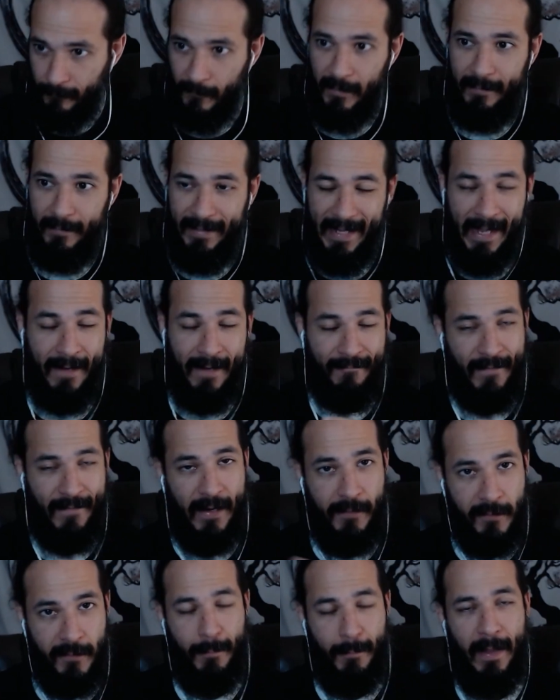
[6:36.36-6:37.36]
they had
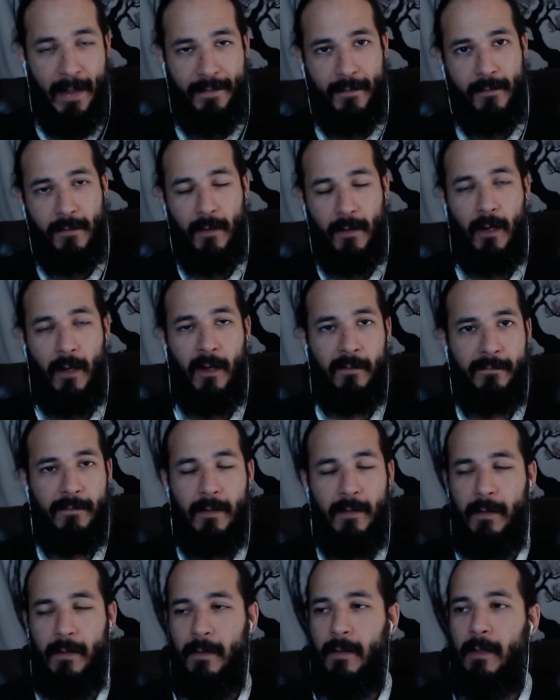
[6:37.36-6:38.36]
various methods of
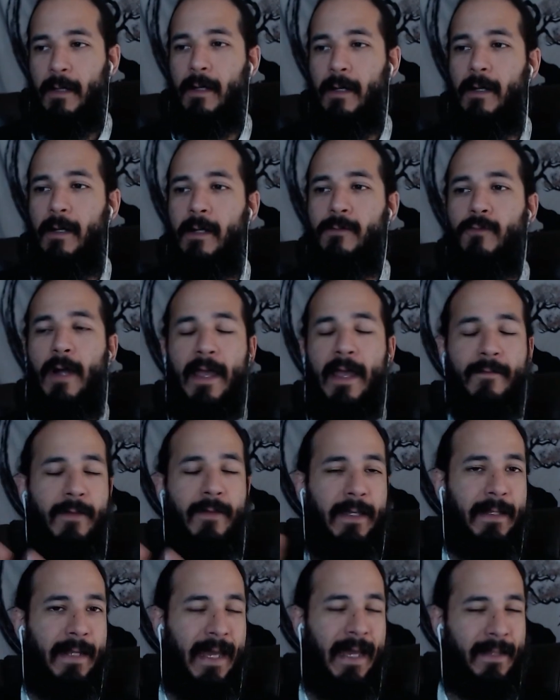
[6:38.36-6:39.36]

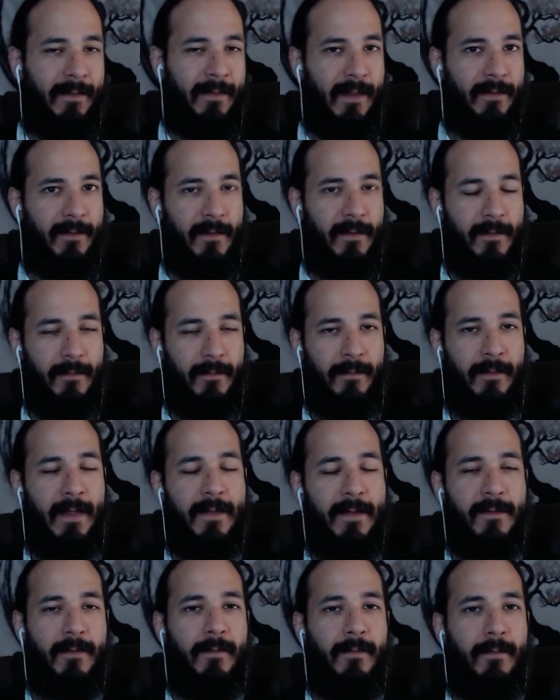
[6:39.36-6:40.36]
arriving at
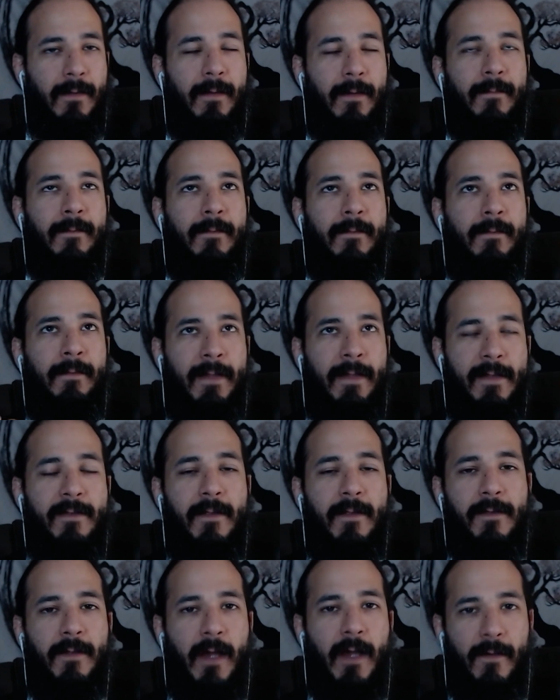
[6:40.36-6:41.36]
this
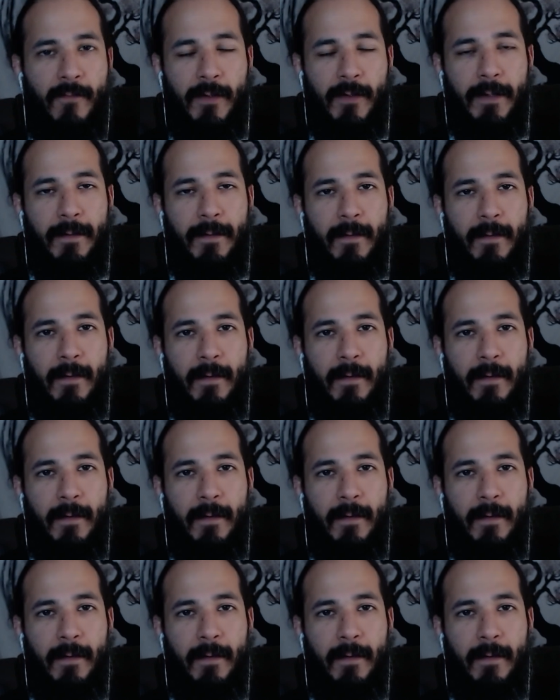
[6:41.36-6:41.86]
discovery,